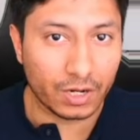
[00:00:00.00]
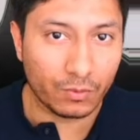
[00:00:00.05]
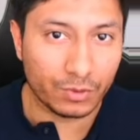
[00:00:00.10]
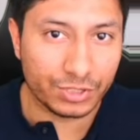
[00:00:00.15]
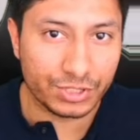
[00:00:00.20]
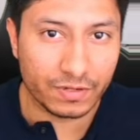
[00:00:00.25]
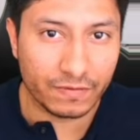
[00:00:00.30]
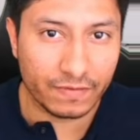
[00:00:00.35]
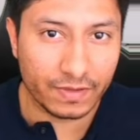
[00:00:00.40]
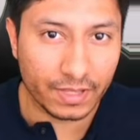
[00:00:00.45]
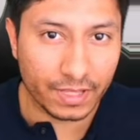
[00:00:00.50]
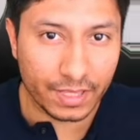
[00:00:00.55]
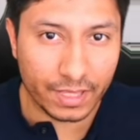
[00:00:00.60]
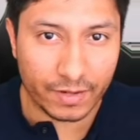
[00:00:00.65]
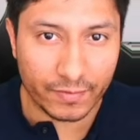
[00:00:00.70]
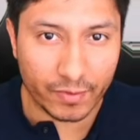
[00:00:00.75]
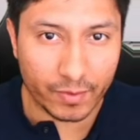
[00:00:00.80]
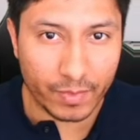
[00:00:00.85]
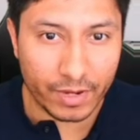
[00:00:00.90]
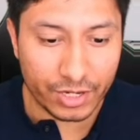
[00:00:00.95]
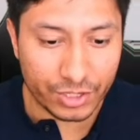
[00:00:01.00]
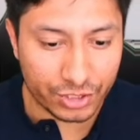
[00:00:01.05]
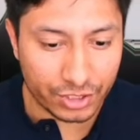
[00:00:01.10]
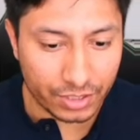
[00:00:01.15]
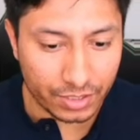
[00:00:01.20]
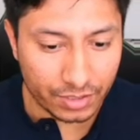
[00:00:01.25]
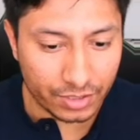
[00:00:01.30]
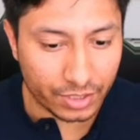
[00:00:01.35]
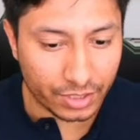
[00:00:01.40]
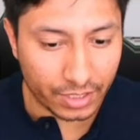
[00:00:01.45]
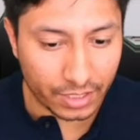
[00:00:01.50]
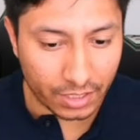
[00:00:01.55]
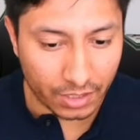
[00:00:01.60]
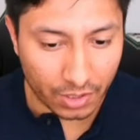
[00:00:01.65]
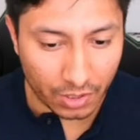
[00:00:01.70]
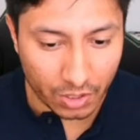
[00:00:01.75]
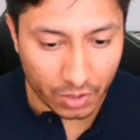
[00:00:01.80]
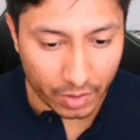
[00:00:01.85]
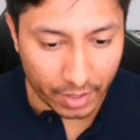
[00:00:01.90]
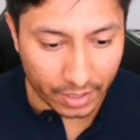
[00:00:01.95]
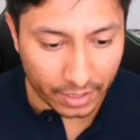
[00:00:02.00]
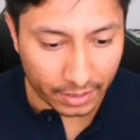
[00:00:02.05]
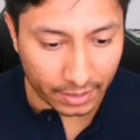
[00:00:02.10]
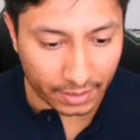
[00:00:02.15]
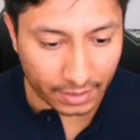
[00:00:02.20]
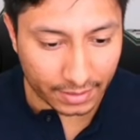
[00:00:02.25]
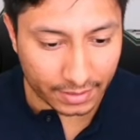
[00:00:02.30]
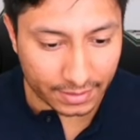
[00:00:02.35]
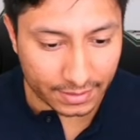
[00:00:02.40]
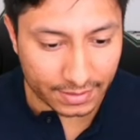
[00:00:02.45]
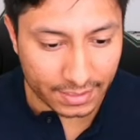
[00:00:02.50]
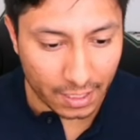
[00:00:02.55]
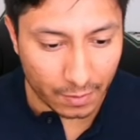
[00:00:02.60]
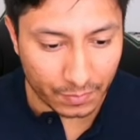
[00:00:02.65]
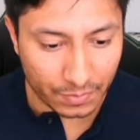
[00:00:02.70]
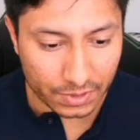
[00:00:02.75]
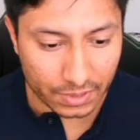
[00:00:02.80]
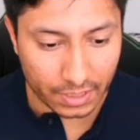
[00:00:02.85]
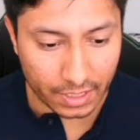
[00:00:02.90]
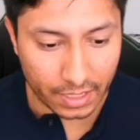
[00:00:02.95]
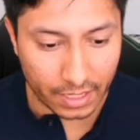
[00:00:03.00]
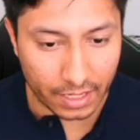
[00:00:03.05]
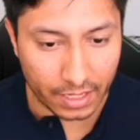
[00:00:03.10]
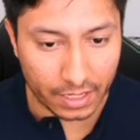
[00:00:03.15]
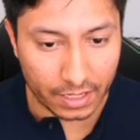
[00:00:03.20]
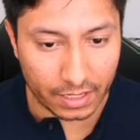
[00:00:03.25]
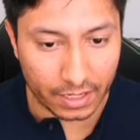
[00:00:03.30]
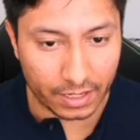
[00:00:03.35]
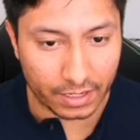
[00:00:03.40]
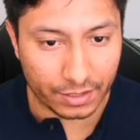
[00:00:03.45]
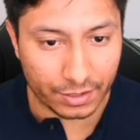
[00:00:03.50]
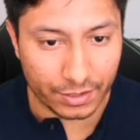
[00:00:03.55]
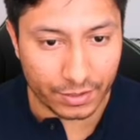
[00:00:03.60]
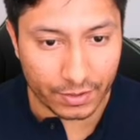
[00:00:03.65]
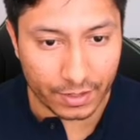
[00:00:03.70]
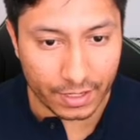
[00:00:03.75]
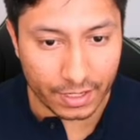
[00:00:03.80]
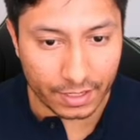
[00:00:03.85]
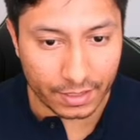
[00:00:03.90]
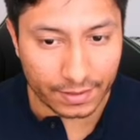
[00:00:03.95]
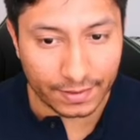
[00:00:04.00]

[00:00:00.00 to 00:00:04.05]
now once you fill in the information, you're going to go ahead and click accept, and I agree.